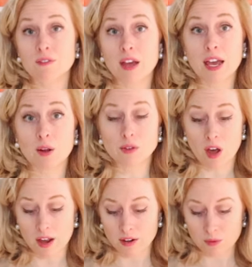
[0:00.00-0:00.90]

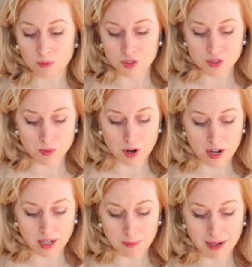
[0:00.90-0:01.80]
hairline, which is where
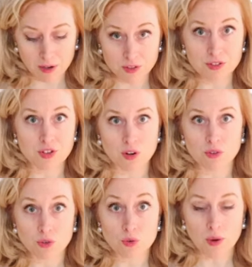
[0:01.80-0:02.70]
I need my hair to
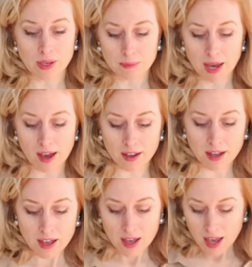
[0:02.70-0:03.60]
start growing back.